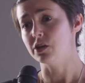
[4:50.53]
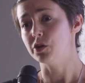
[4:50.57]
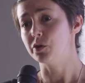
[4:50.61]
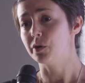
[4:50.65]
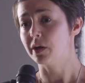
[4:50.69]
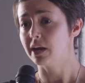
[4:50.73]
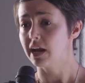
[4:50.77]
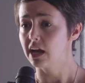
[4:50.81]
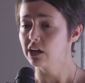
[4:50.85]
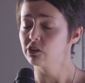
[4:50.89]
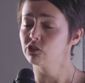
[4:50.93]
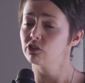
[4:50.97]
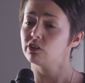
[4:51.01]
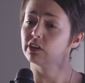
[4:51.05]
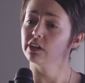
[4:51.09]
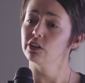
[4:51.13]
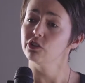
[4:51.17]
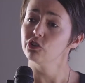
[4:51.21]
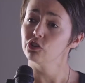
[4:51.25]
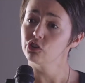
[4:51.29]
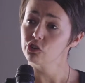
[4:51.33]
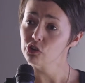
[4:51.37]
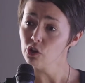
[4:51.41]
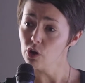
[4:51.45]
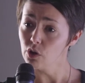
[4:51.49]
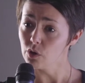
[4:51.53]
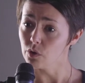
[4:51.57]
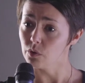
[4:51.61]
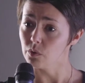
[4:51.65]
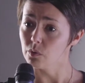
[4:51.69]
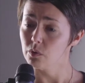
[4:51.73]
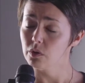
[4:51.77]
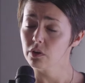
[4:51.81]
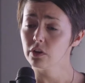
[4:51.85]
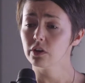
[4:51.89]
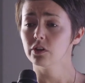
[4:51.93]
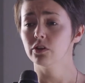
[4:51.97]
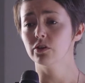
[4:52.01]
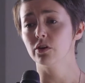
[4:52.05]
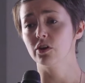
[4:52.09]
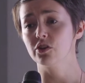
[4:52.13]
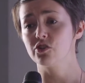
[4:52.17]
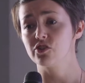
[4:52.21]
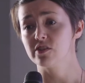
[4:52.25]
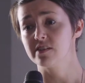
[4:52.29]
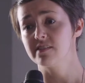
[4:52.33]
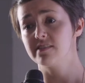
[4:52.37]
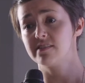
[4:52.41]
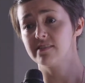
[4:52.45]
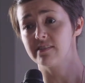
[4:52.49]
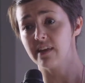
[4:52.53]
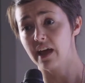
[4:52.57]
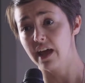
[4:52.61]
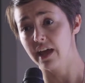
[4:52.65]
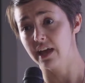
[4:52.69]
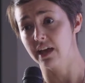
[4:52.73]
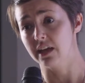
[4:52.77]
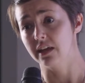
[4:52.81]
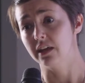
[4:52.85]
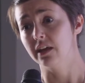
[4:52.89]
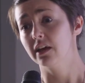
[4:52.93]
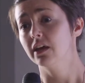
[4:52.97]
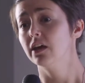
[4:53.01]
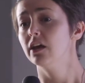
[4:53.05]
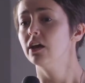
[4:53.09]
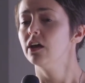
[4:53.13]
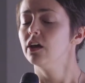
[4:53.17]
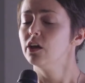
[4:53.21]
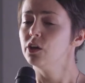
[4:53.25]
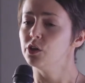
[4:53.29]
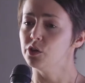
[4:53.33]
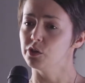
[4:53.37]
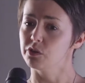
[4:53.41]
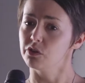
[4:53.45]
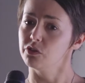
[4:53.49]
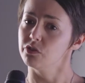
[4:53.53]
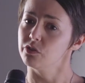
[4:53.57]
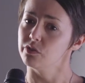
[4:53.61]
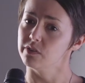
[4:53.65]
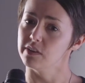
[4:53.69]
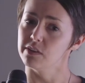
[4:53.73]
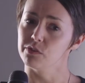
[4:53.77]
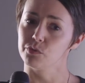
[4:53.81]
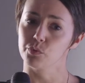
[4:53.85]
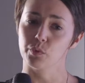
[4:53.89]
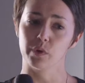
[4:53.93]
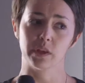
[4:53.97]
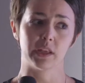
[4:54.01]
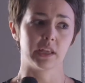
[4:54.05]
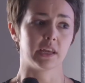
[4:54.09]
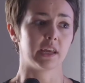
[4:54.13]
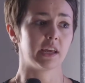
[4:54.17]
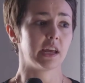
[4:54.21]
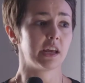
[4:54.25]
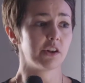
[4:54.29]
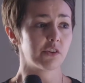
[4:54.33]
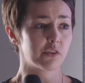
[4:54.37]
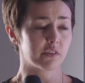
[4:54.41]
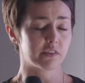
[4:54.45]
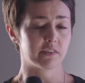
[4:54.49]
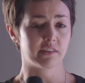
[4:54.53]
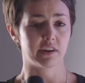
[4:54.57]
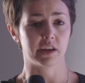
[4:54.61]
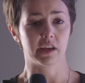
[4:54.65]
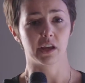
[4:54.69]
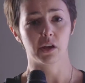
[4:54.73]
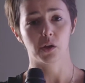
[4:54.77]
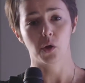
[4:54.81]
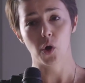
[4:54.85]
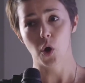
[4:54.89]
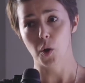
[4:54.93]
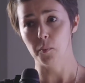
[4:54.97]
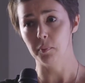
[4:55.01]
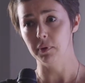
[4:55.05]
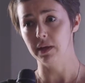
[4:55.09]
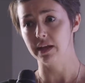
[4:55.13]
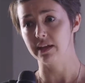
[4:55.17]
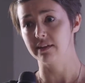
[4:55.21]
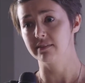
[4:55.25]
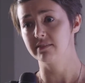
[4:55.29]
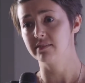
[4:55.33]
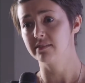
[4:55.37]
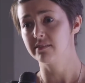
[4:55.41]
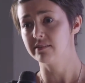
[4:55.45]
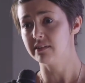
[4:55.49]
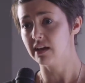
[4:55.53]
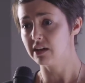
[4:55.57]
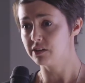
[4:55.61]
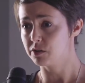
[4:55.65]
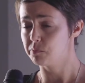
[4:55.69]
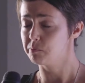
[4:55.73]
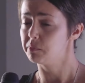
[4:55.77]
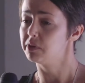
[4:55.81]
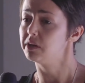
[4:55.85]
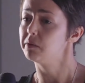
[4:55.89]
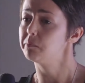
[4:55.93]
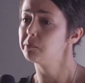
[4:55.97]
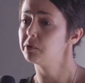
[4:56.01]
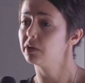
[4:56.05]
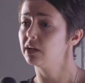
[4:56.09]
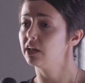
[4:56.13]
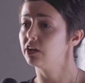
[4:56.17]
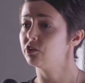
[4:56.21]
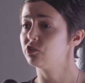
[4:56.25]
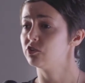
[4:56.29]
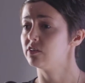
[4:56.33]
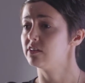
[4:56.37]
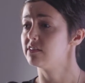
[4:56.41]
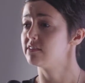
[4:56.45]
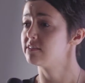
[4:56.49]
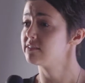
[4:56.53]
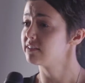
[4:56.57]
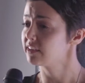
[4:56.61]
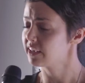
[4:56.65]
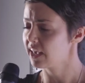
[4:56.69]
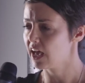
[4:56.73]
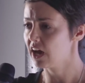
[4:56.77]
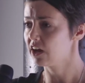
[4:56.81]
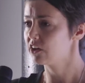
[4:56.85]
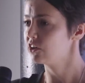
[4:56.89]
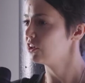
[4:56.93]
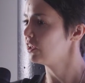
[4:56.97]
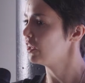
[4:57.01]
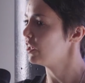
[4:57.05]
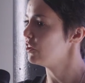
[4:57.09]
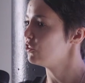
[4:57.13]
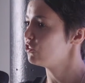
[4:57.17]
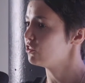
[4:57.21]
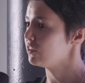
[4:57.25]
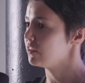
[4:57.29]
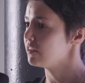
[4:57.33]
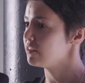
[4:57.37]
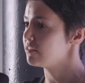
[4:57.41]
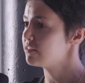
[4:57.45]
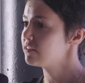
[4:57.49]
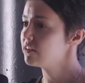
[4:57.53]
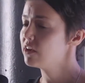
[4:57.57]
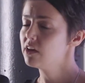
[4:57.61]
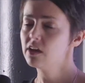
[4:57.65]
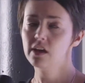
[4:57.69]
You can actually show, not just say, you can do these really interesting and complex data manipulations, calculations,